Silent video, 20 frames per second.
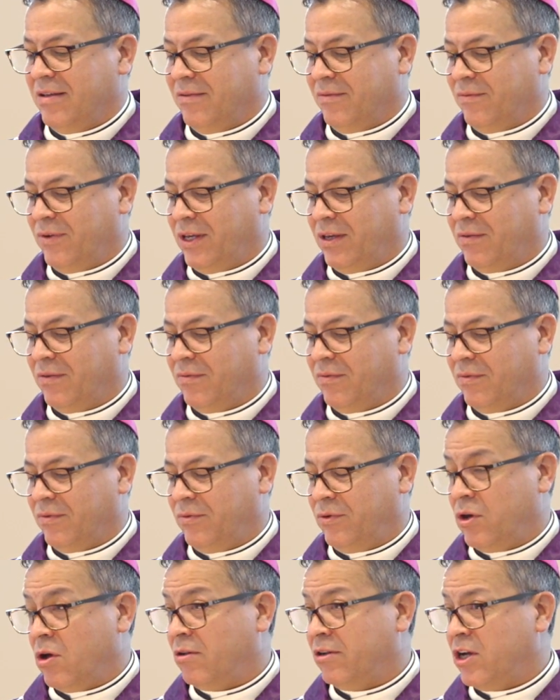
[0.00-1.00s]

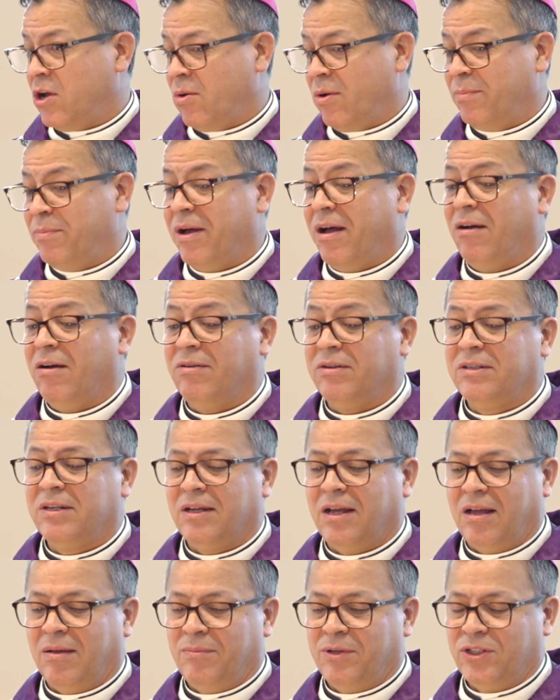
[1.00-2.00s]
we all know
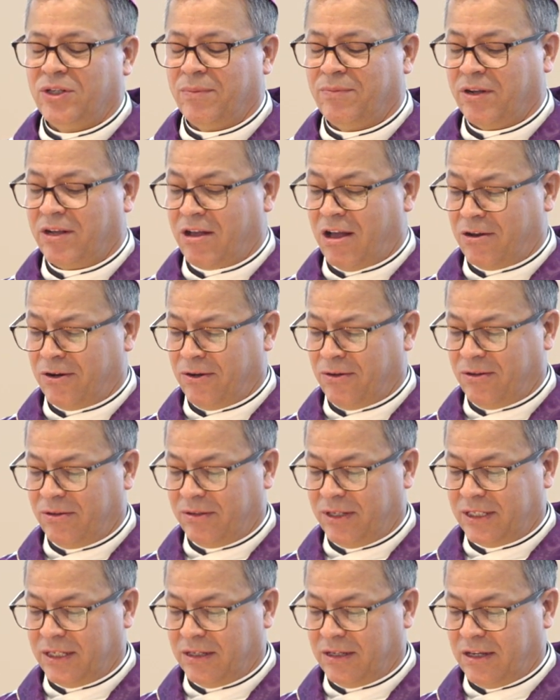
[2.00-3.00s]
about Bishop
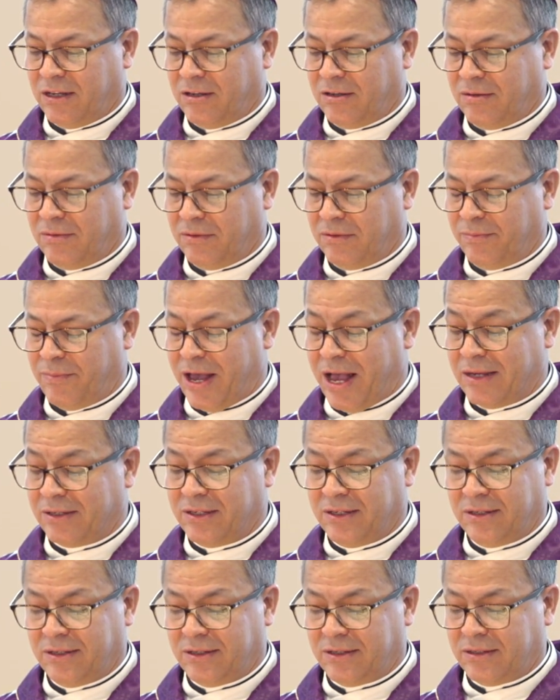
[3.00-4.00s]
O'Connell
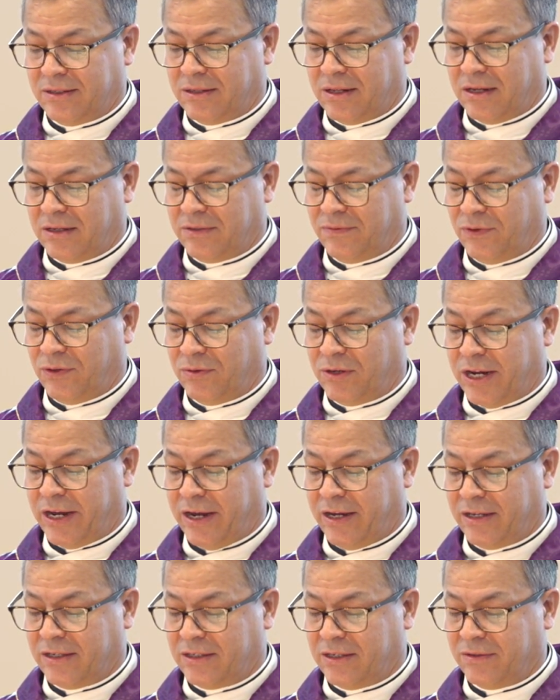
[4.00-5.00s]
passing just the last few
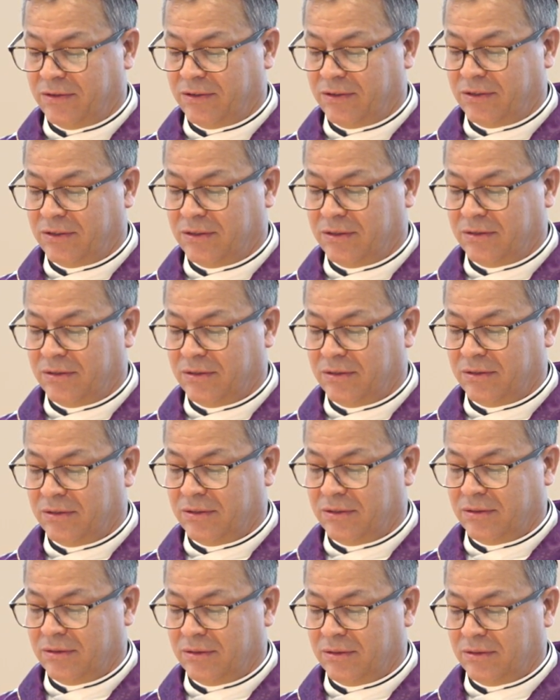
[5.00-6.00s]
days. It's
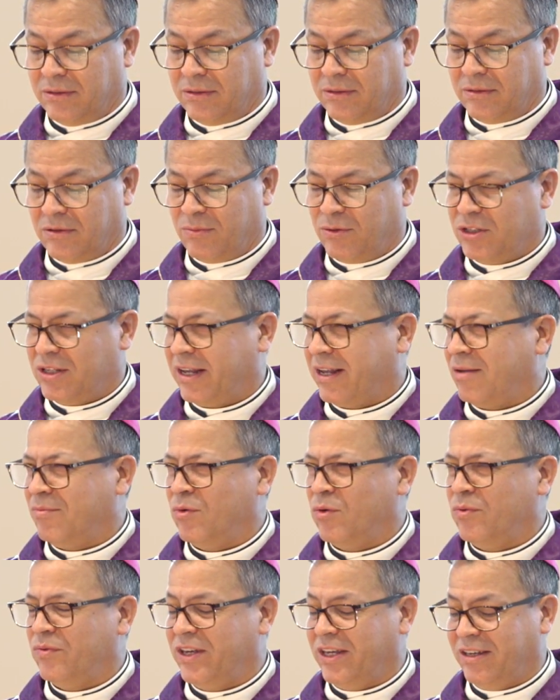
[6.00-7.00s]
almost like a
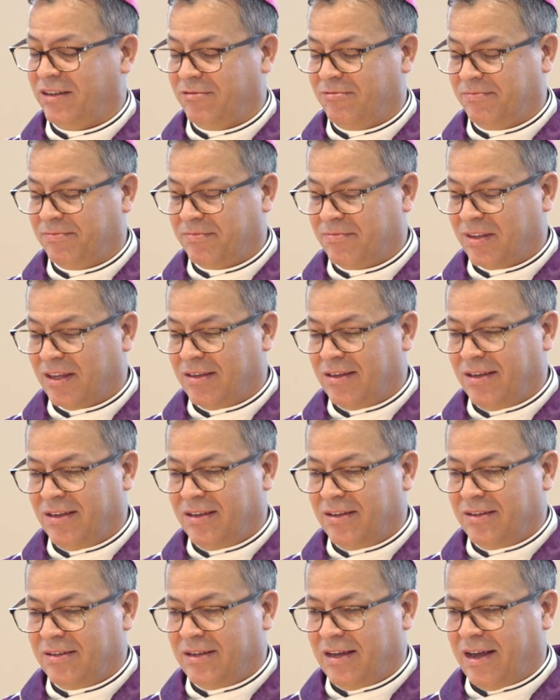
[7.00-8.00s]
movie.
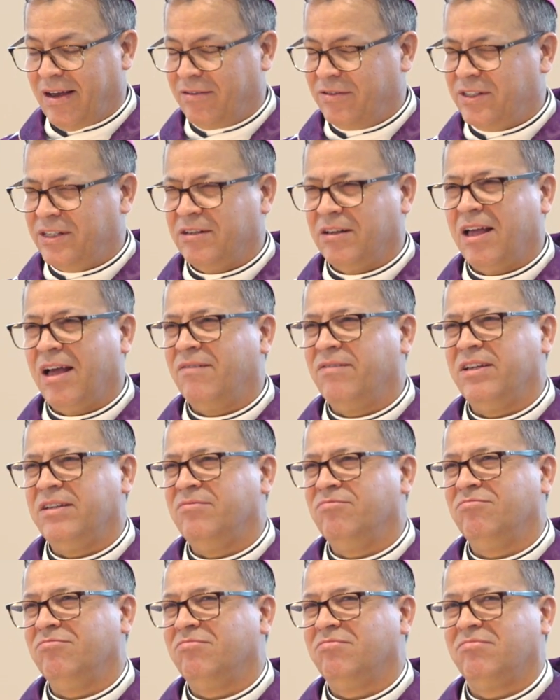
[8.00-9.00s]
I still
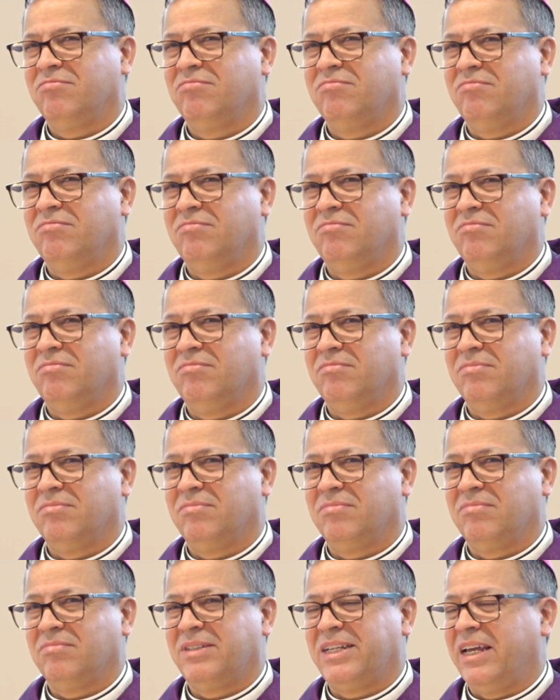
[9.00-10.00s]
haven't
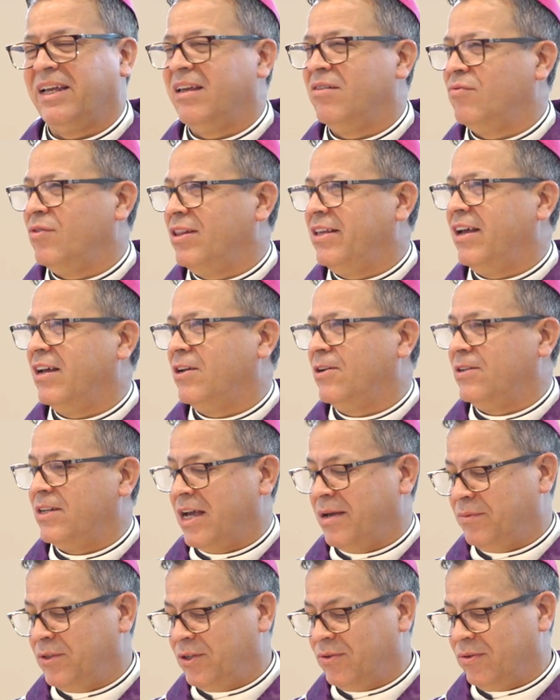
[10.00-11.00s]
taken really a good
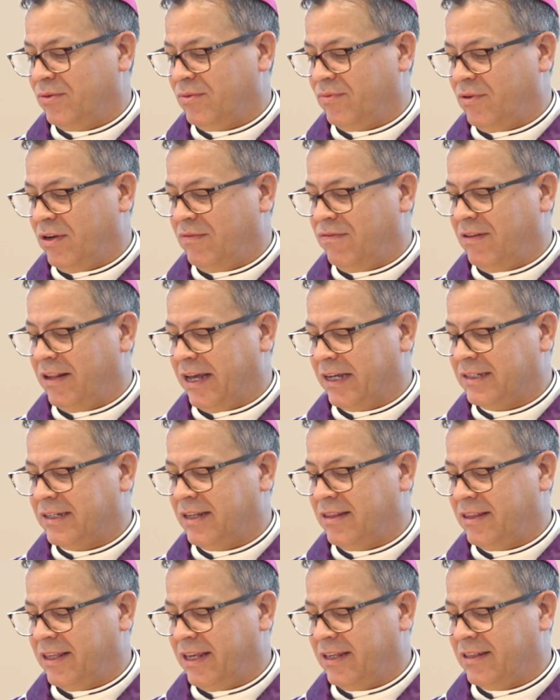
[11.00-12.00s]
time to reflect
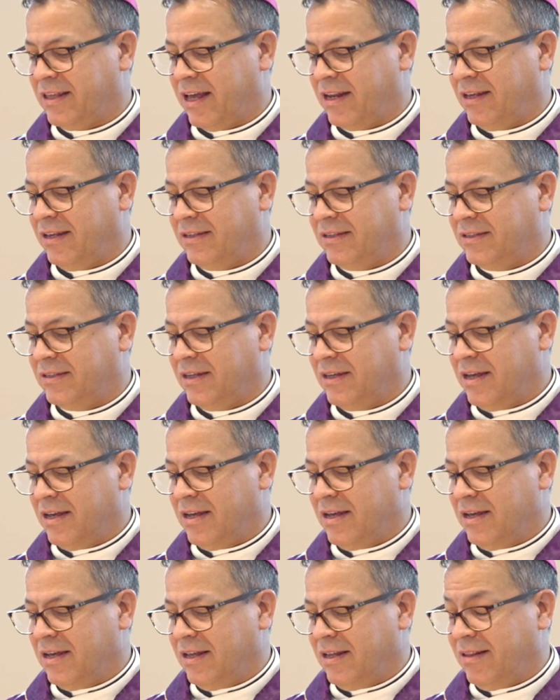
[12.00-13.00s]
and think that he's
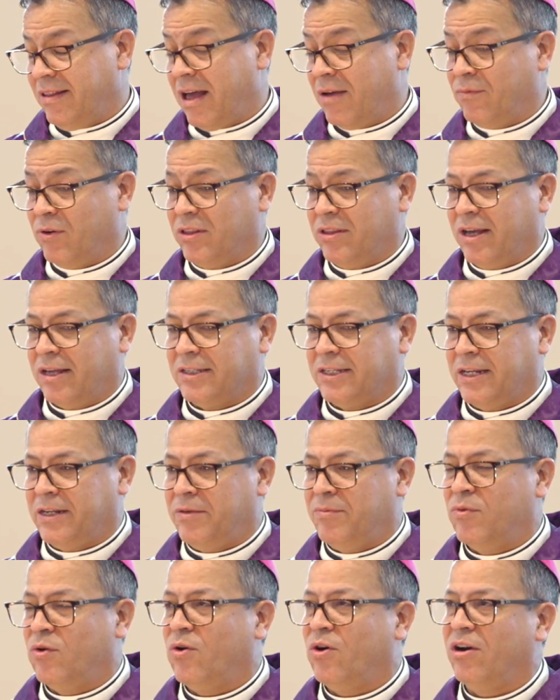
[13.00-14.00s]
not with us
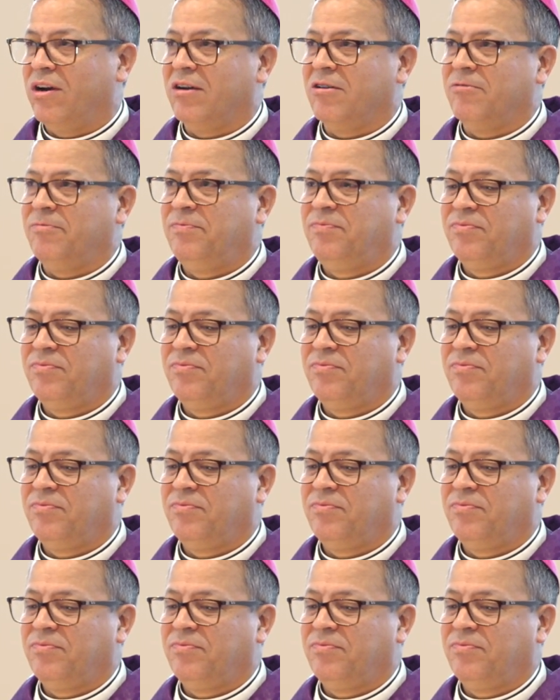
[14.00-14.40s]
anymore.